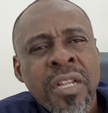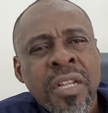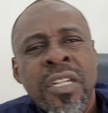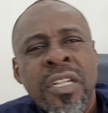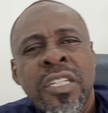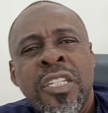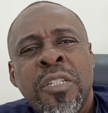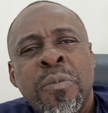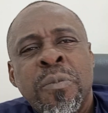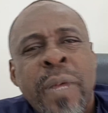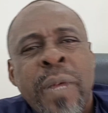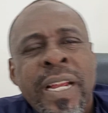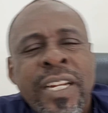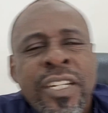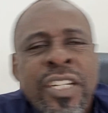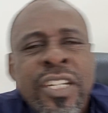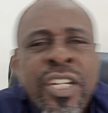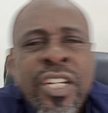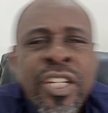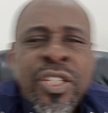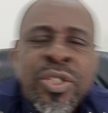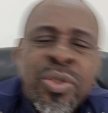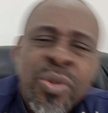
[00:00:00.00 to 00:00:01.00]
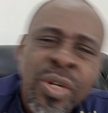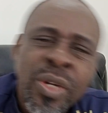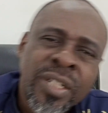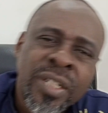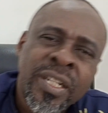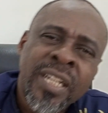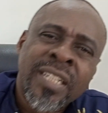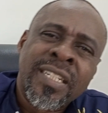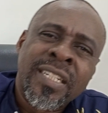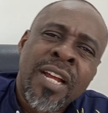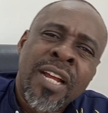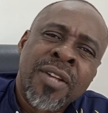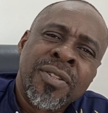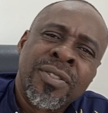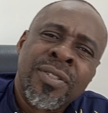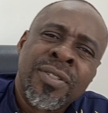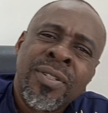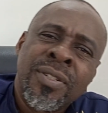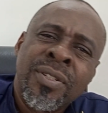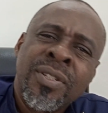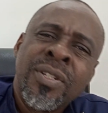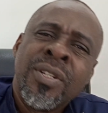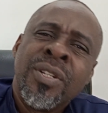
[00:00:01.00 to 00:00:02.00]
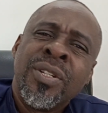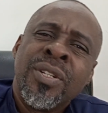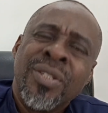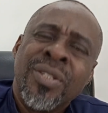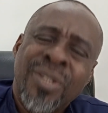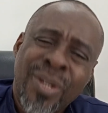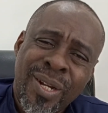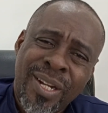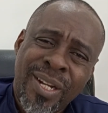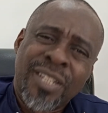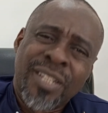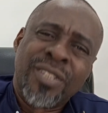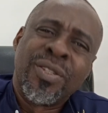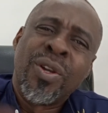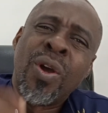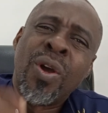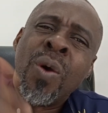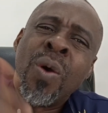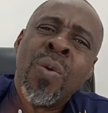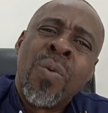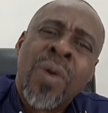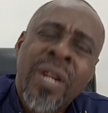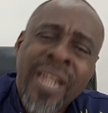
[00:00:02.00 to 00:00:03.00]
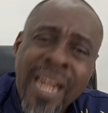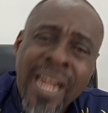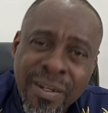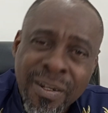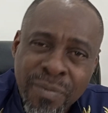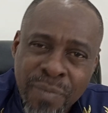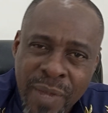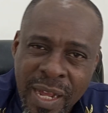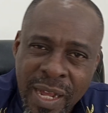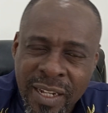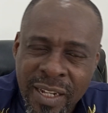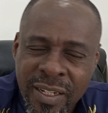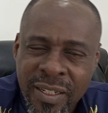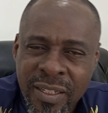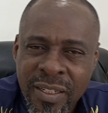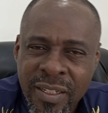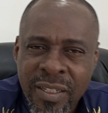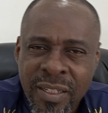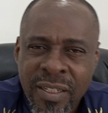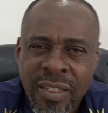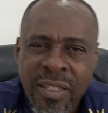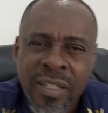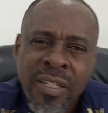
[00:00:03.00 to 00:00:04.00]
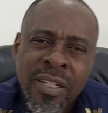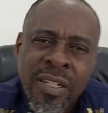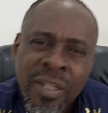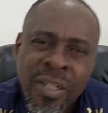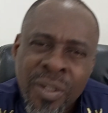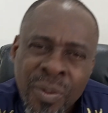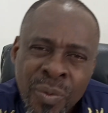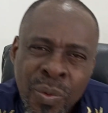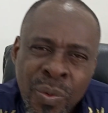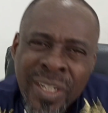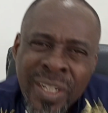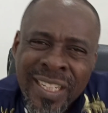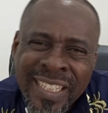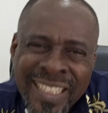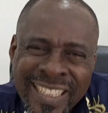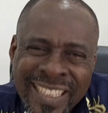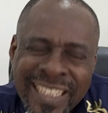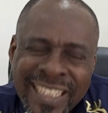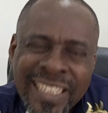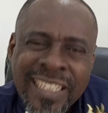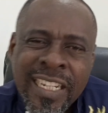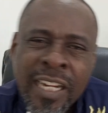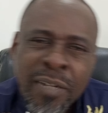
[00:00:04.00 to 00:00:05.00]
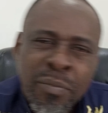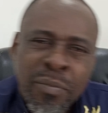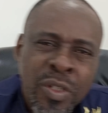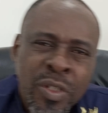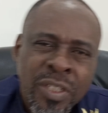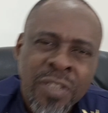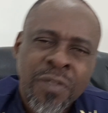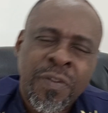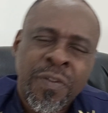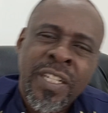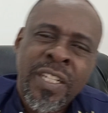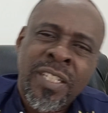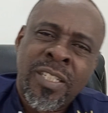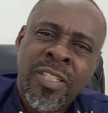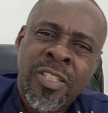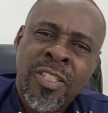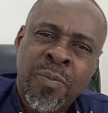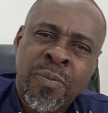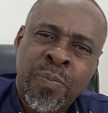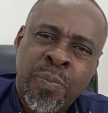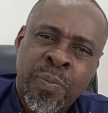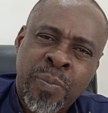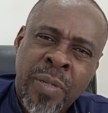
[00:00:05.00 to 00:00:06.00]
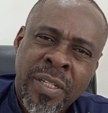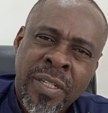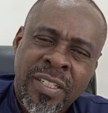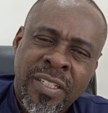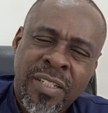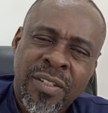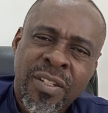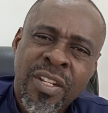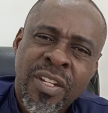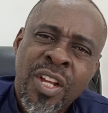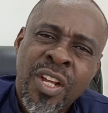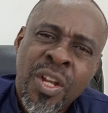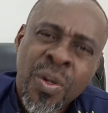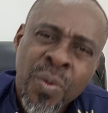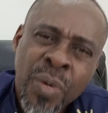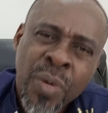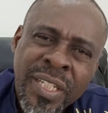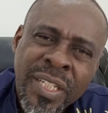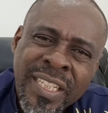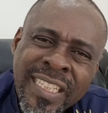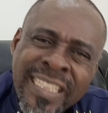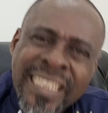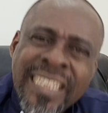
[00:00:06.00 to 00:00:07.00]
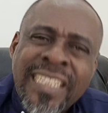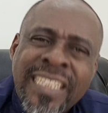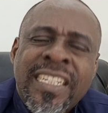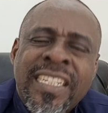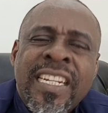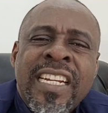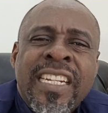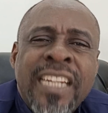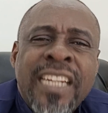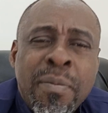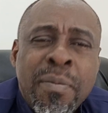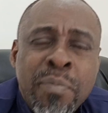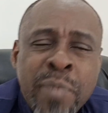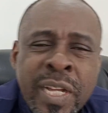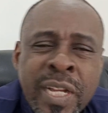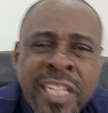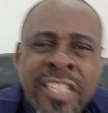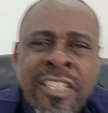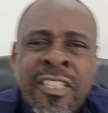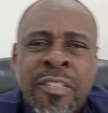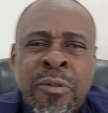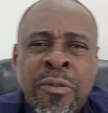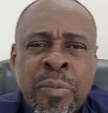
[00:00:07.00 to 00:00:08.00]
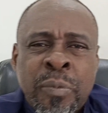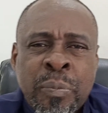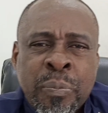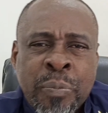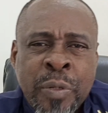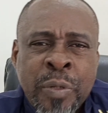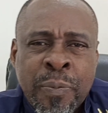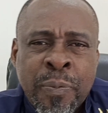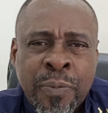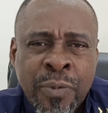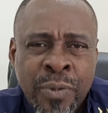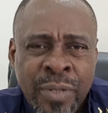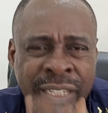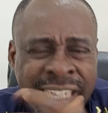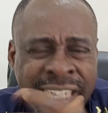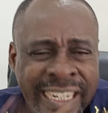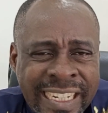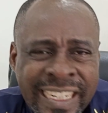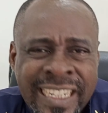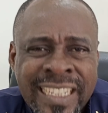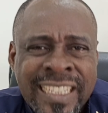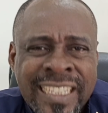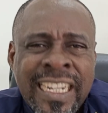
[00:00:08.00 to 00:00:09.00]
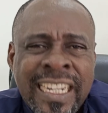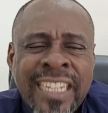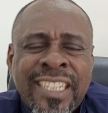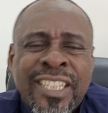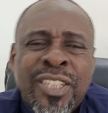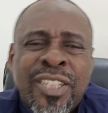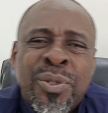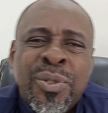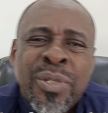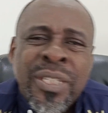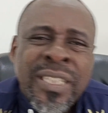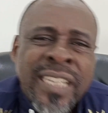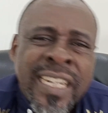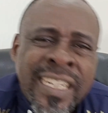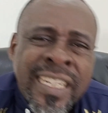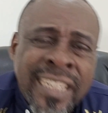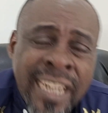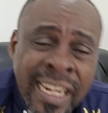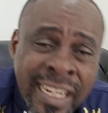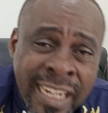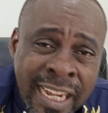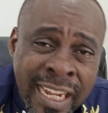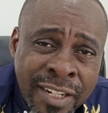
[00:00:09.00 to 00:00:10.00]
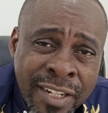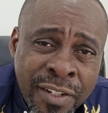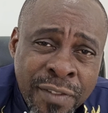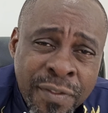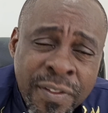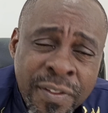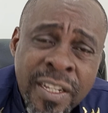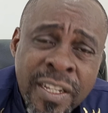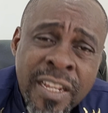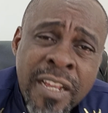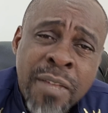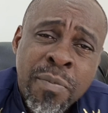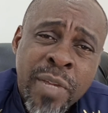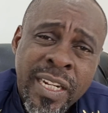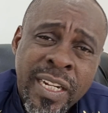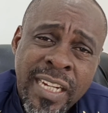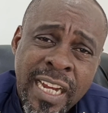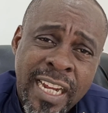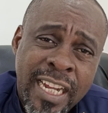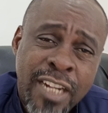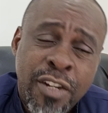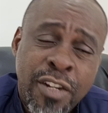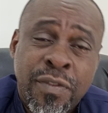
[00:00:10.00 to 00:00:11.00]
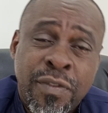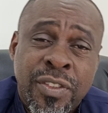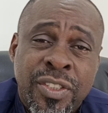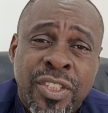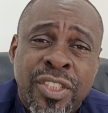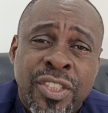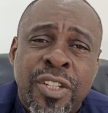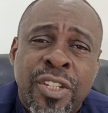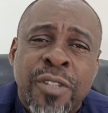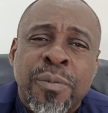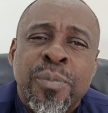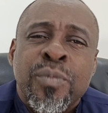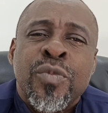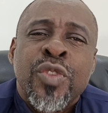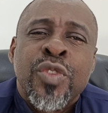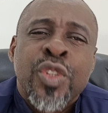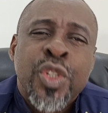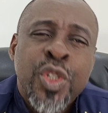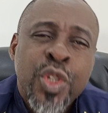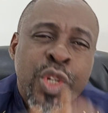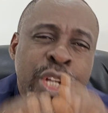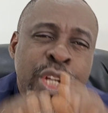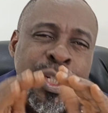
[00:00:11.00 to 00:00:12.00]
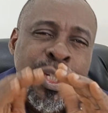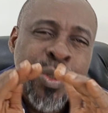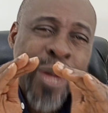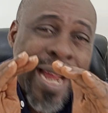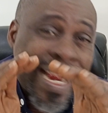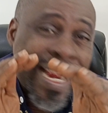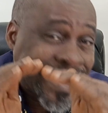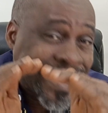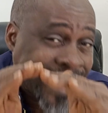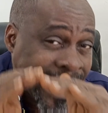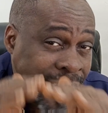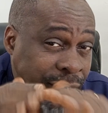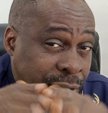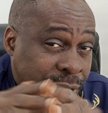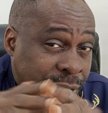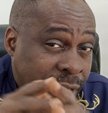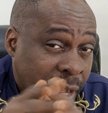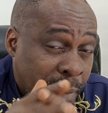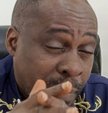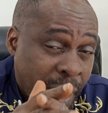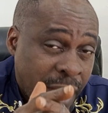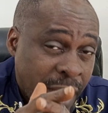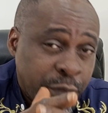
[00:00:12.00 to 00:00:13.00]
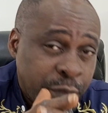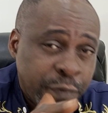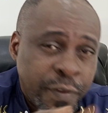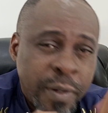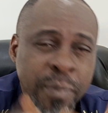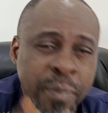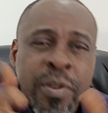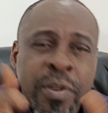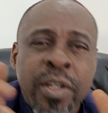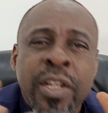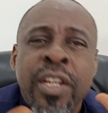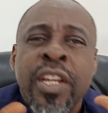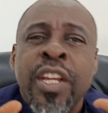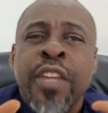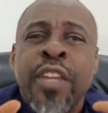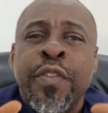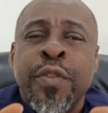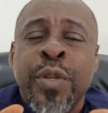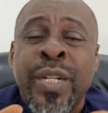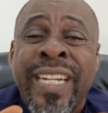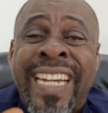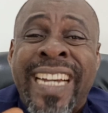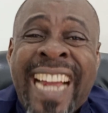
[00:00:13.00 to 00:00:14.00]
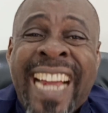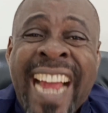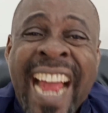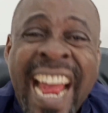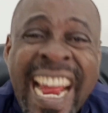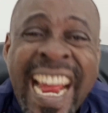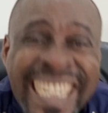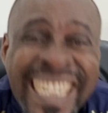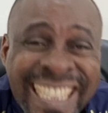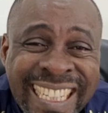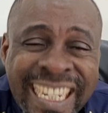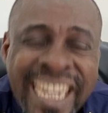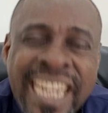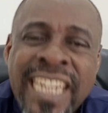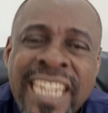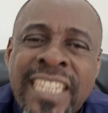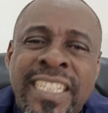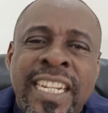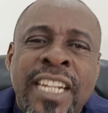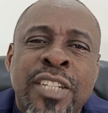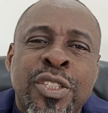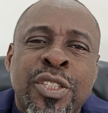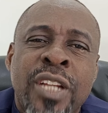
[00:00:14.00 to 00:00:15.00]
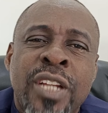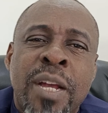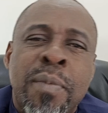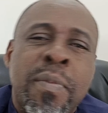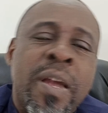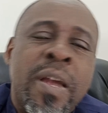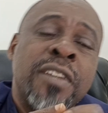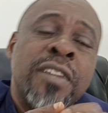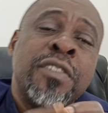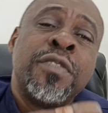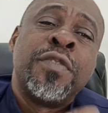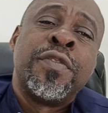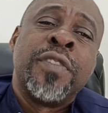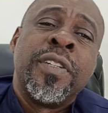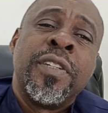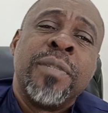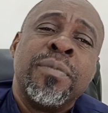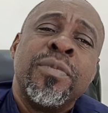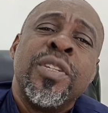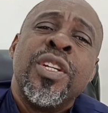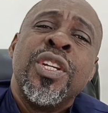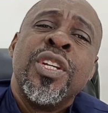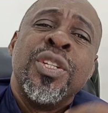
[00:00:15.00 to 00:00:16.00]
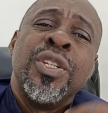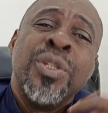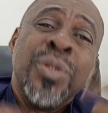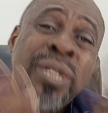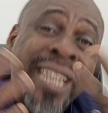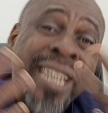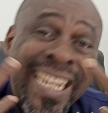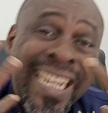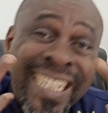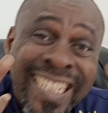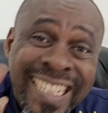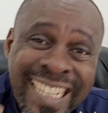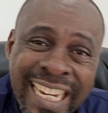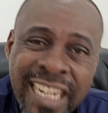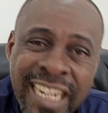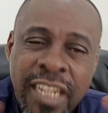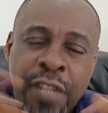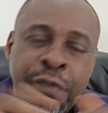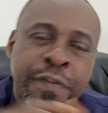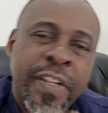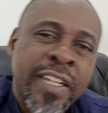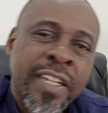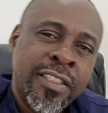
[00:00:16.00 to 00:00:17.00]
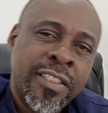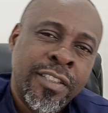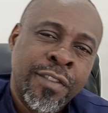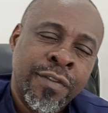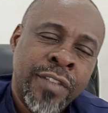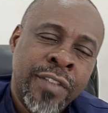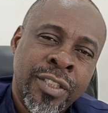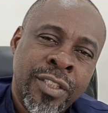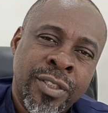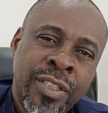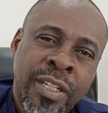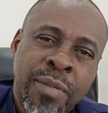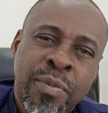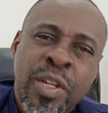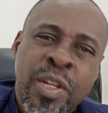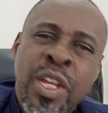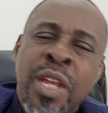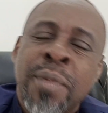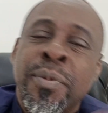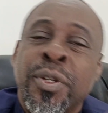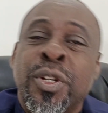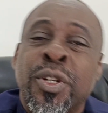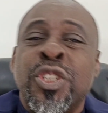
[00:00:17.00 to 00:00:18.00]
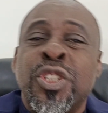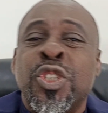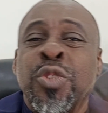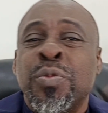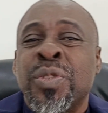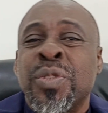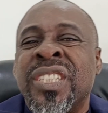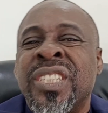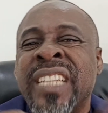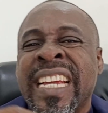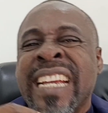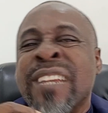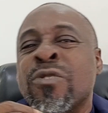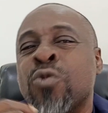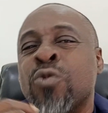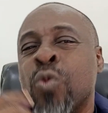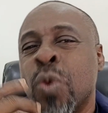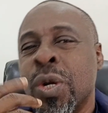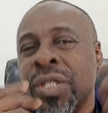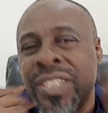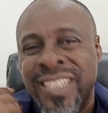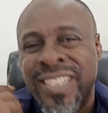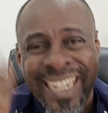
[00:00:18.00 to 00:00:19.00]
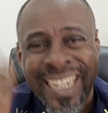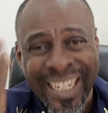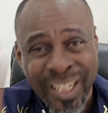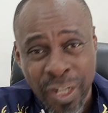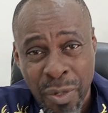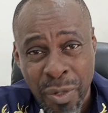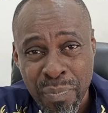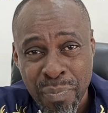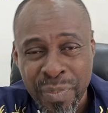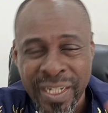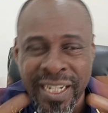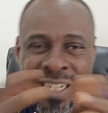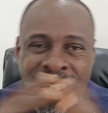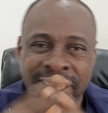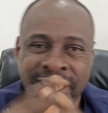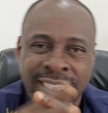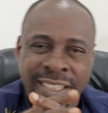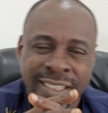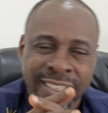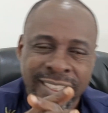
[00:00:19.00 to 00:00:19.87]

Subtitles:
spend $200,000 on one handbag? What is it that motivates this person? What is it that makes people in this category make that kind of decision? You need to enter into their mind frame. If you can't enter into their mind frame, you can't sell effectively to them because you'll be saying words that don't mean anything